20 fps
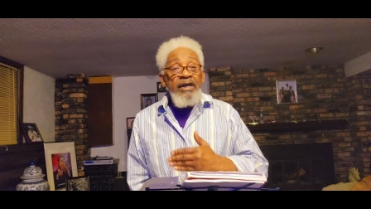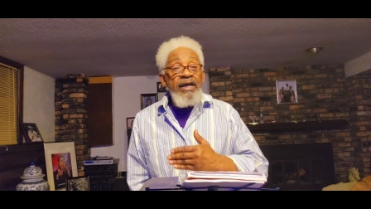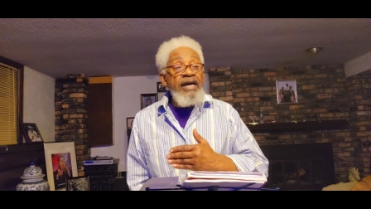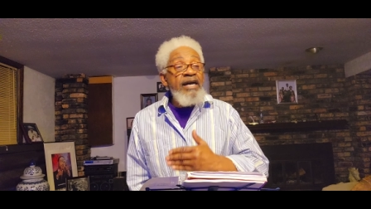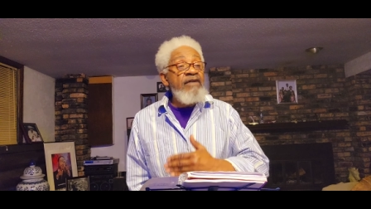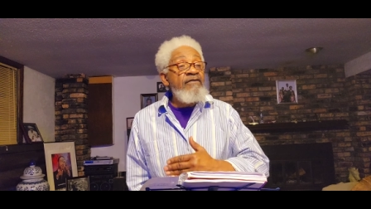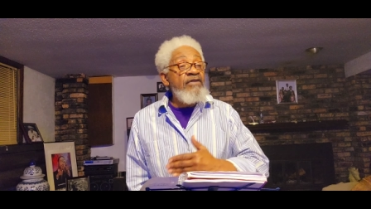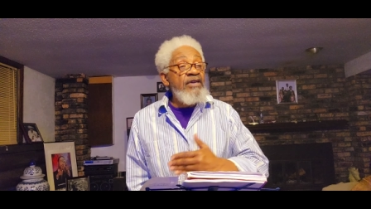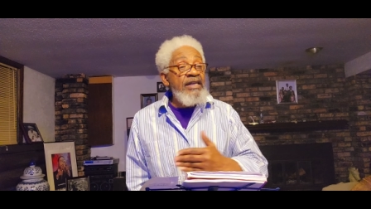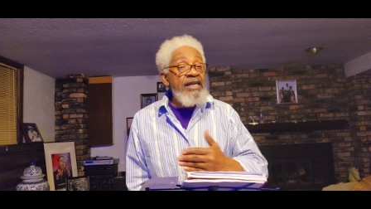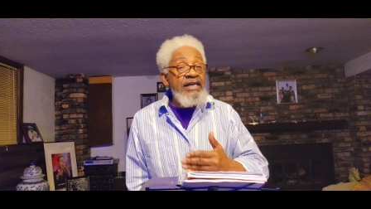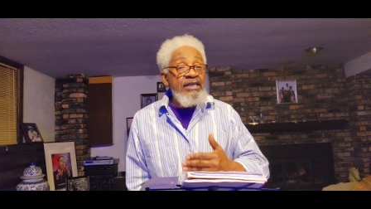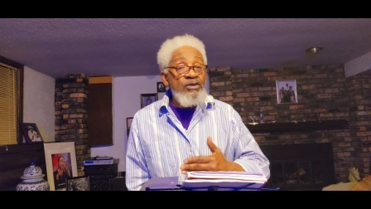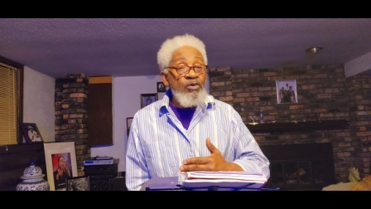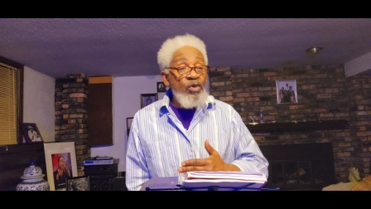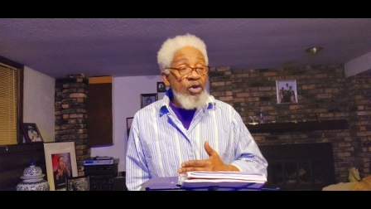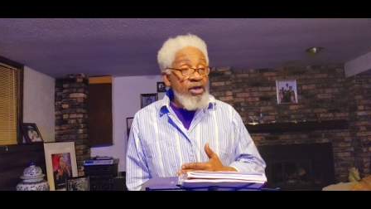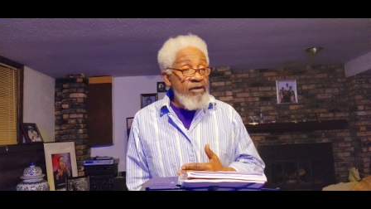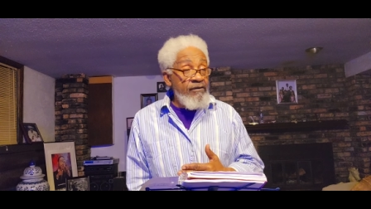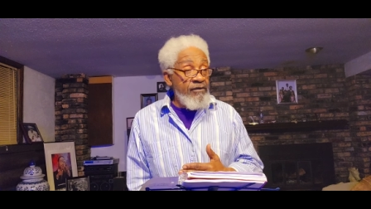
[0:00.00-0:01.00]
Every last
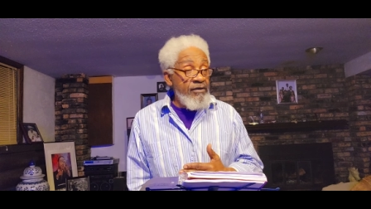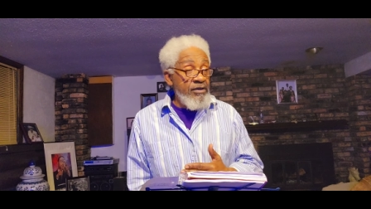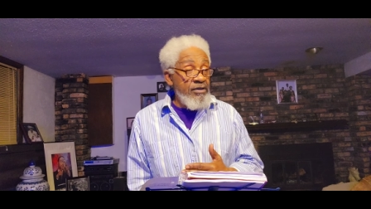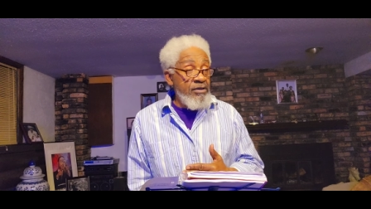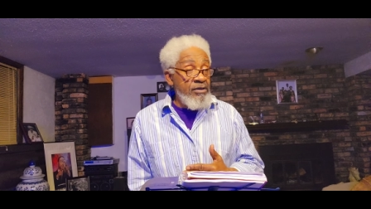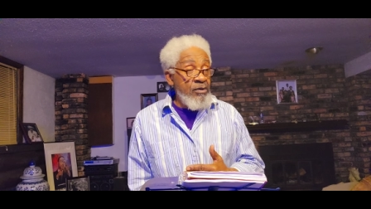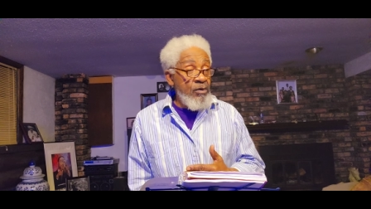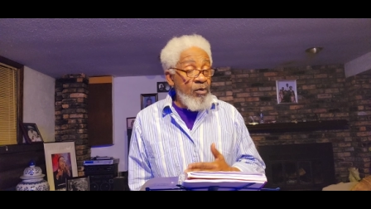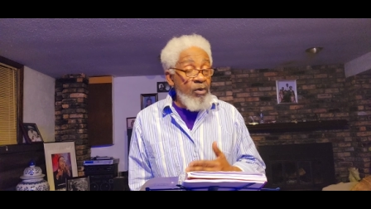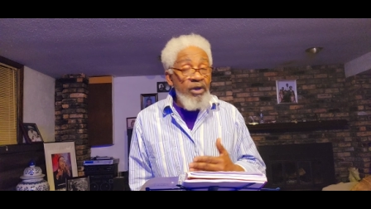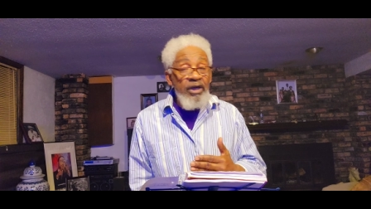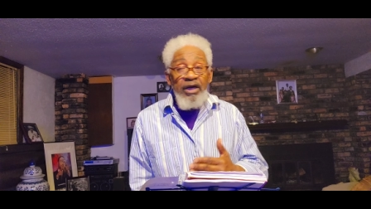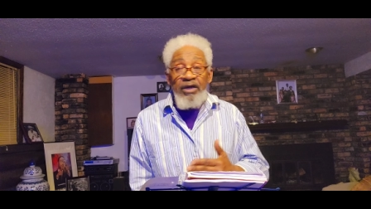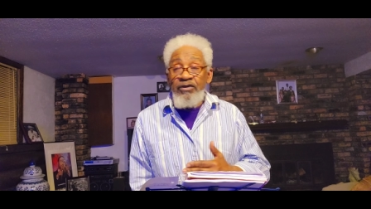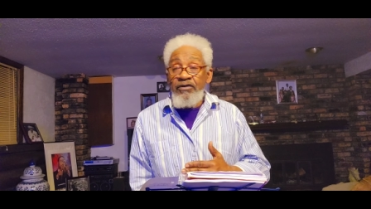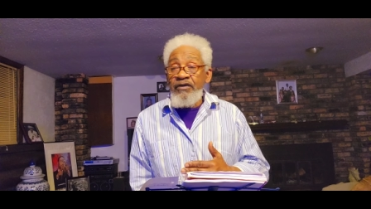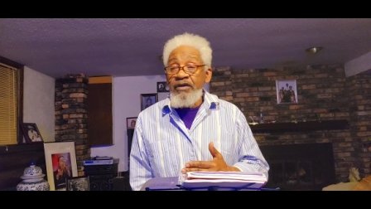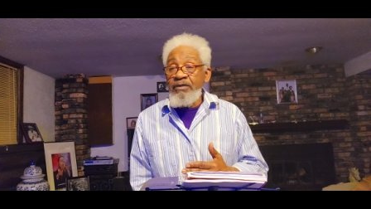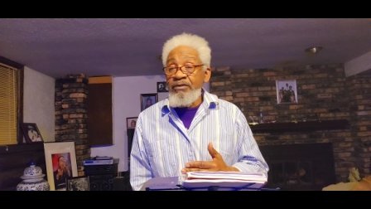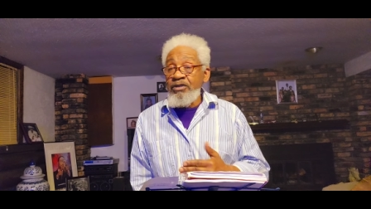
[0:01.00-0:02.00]
one of us want our
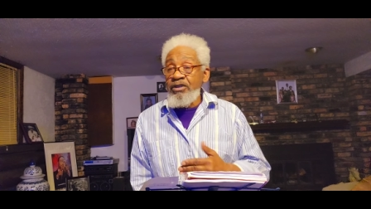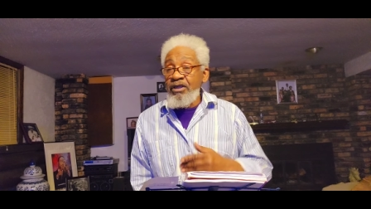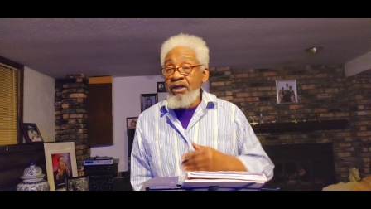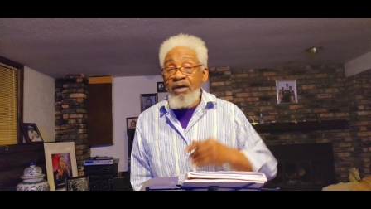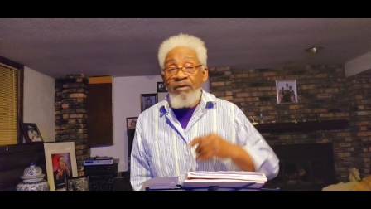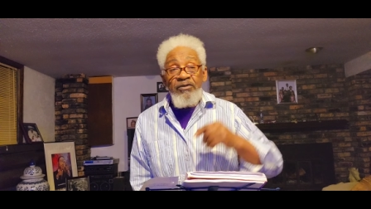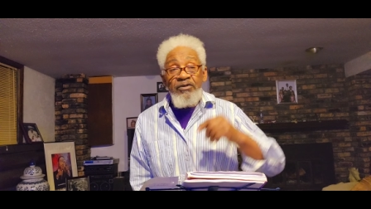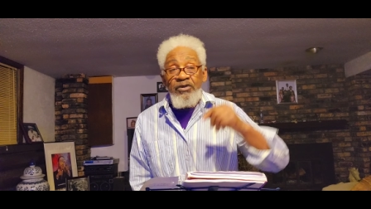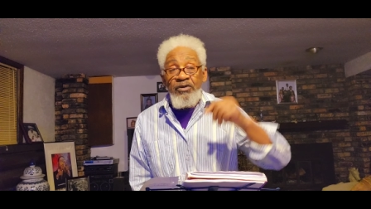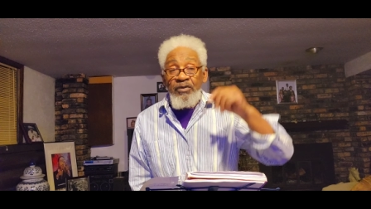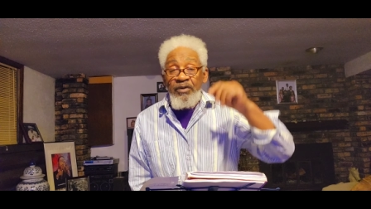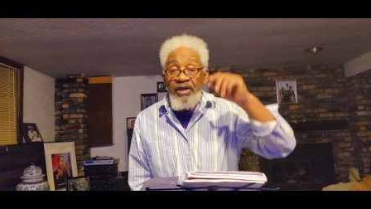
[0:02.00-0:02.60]
dreams to come true.